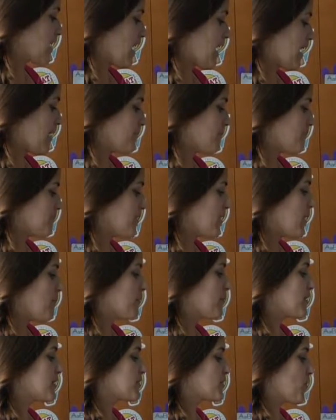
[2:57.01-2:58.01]
time,
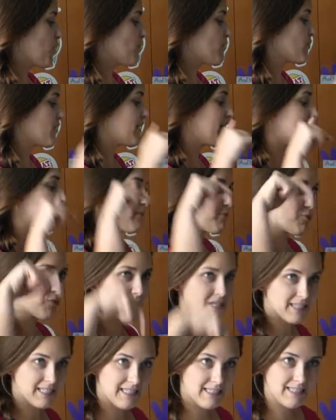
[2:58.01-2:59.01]
but is over in the
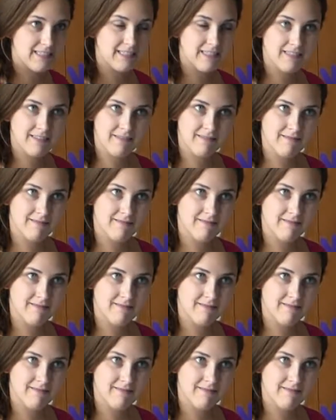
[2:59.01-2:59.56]
present.